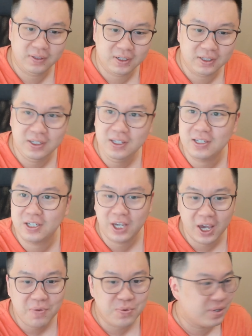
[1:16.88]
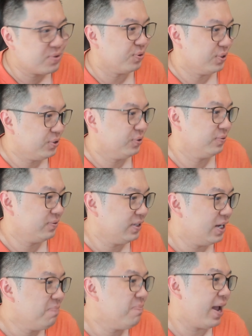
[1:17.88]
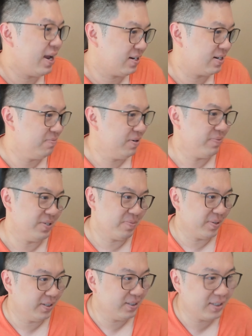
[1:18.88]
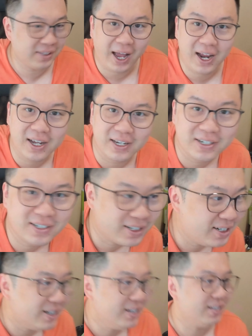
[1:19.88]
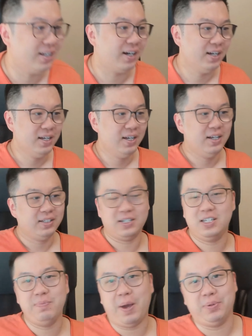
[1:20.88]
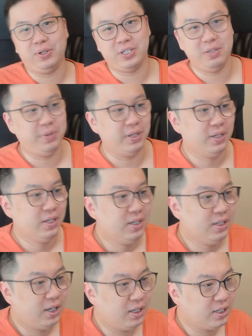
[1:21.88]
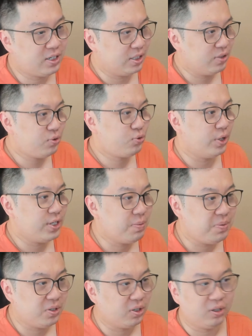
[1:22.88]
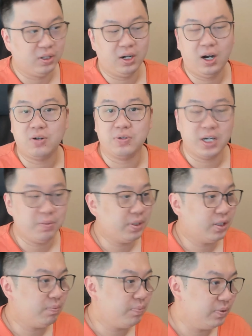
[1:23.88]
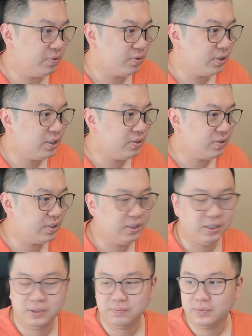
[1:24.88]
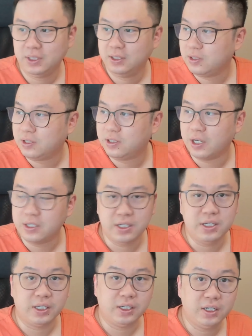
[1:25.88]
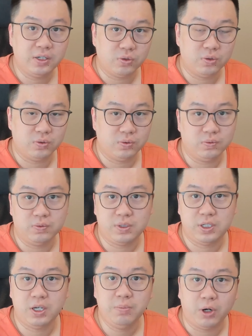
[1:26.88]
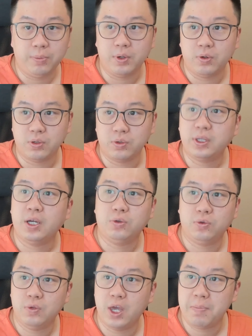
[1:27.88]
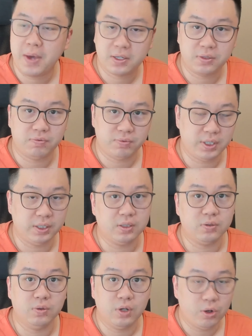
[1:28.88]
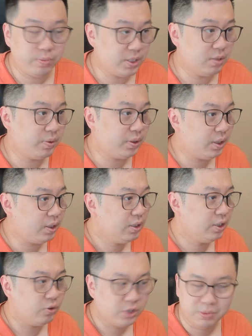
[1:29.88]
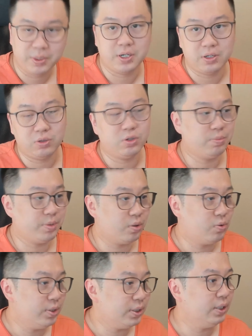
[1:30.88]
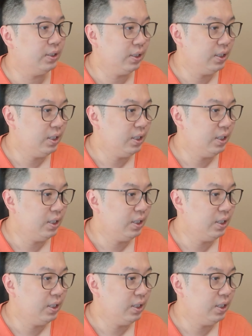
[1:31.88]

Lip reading: which model can I buy with $150? The answer is clear, no new model. You can only choose some old used laptops. For instance, some of previous year's Ultrabooks or those laptops with MXD GPU. But barely gaming